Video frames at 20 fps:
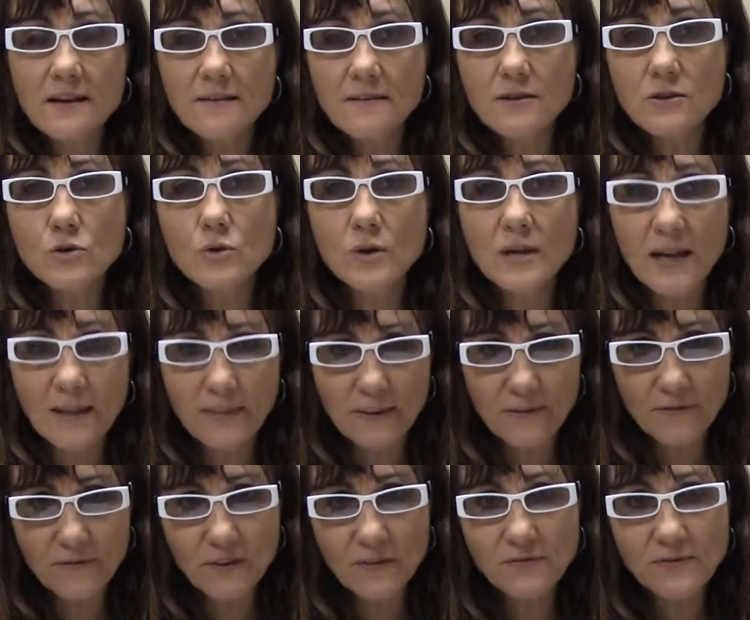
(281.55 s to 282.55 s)
you get the
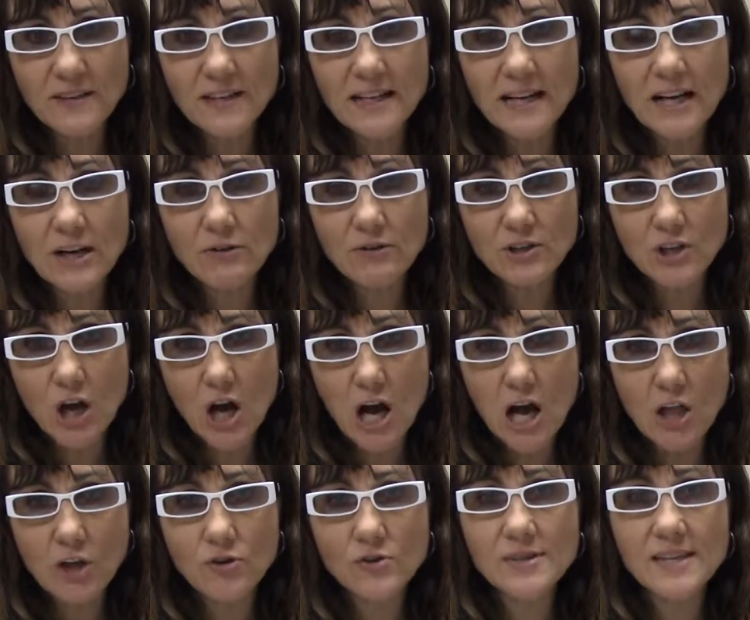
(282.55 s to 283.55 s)

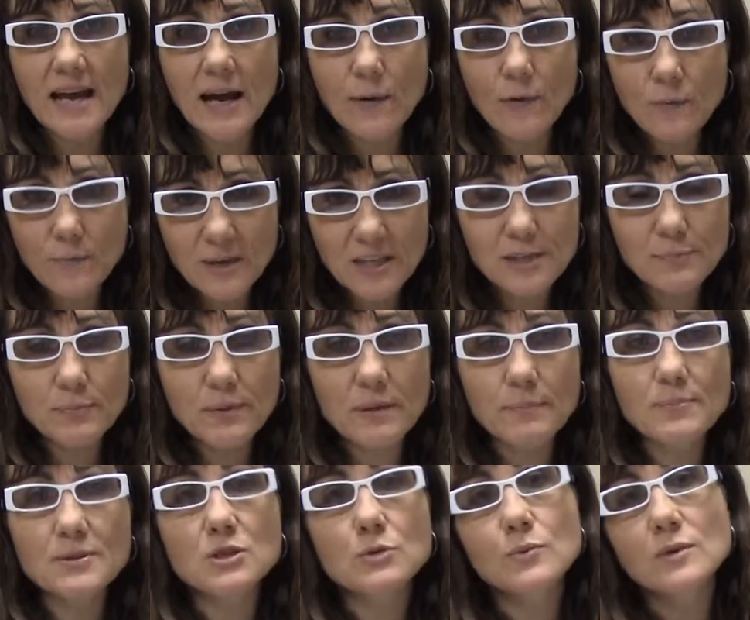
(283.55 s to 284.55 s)
$1,500, that would be
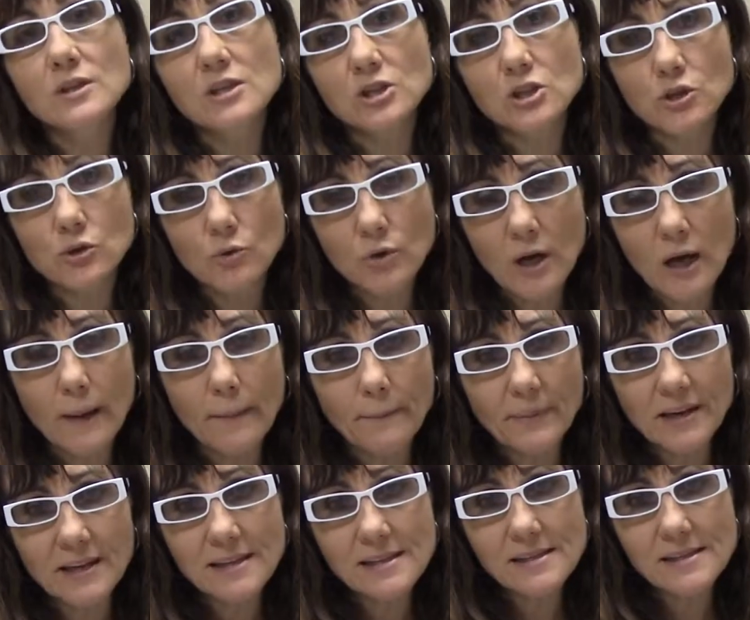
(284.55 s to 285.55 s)
split between the 2
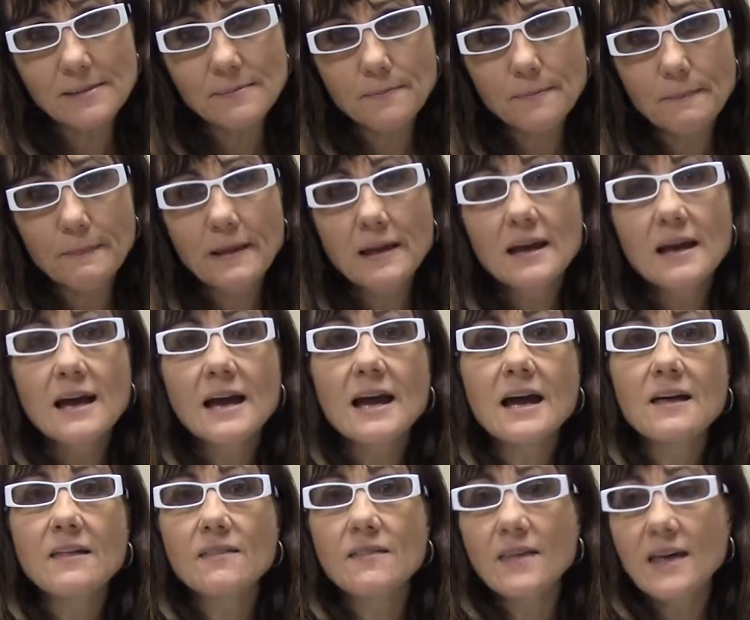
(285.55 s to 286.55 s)
companies.
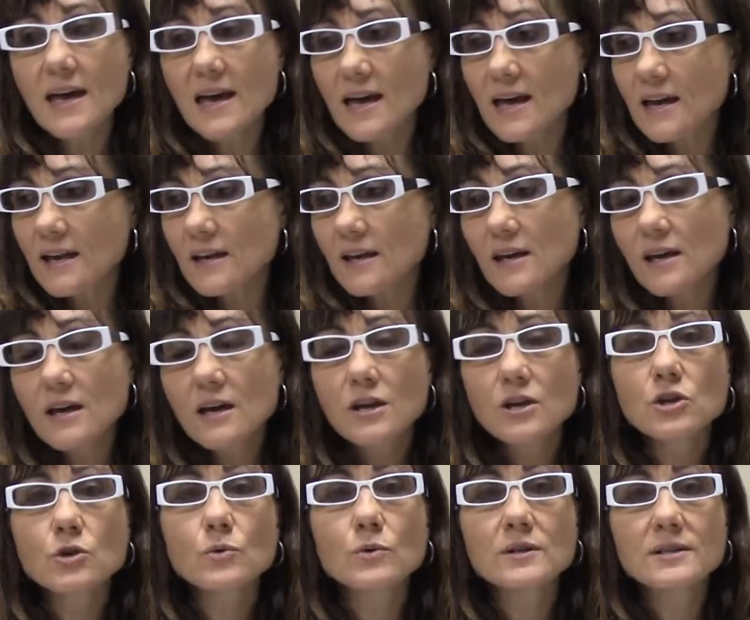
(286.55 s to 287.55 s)
And then
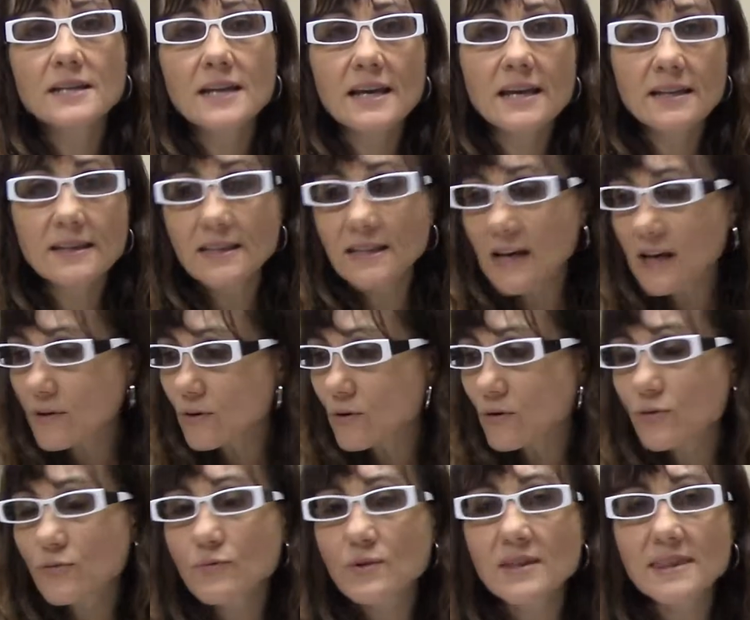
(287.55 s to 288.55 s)
you would take the other
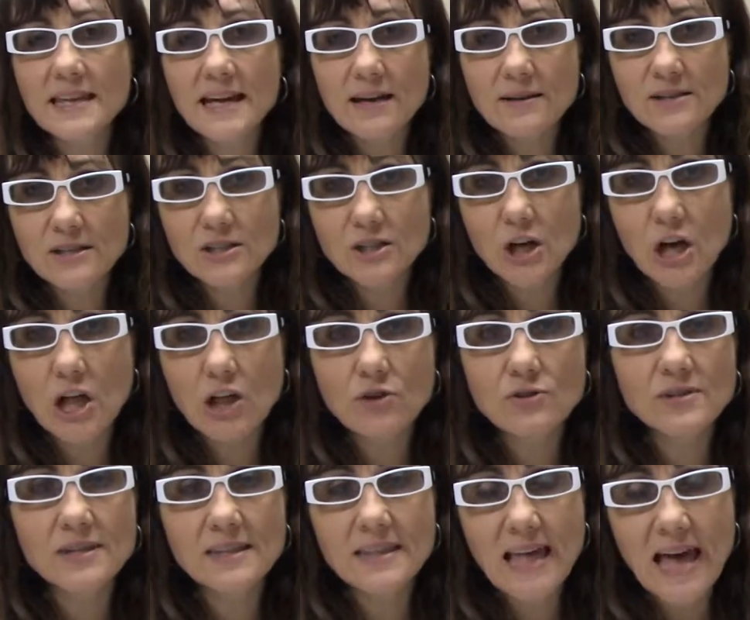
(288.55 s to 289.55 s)

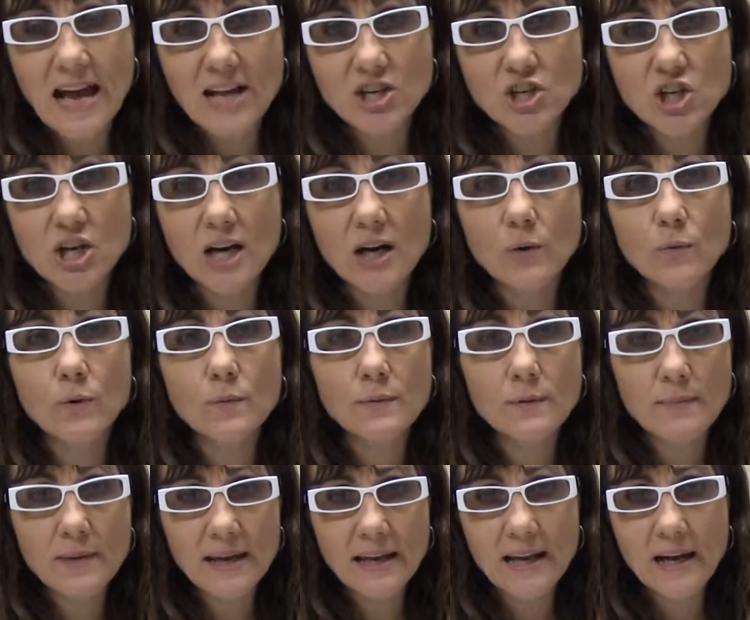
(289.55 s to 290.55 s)
$3,000, and that check would be
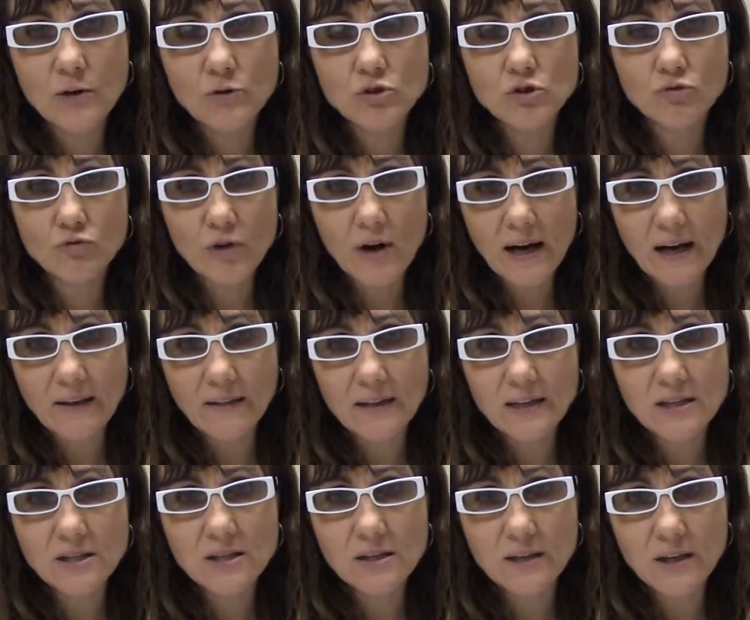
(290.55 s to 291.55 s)
made out
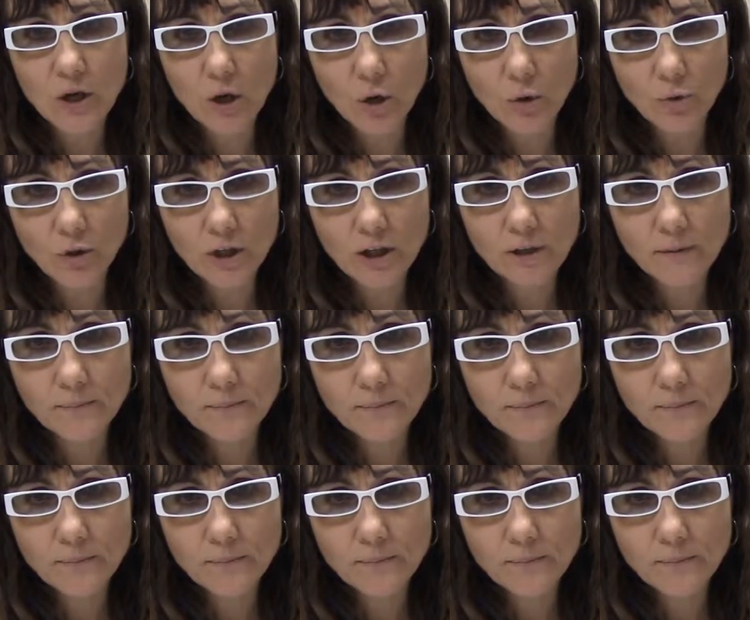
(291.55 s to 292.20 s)
directly to the owner.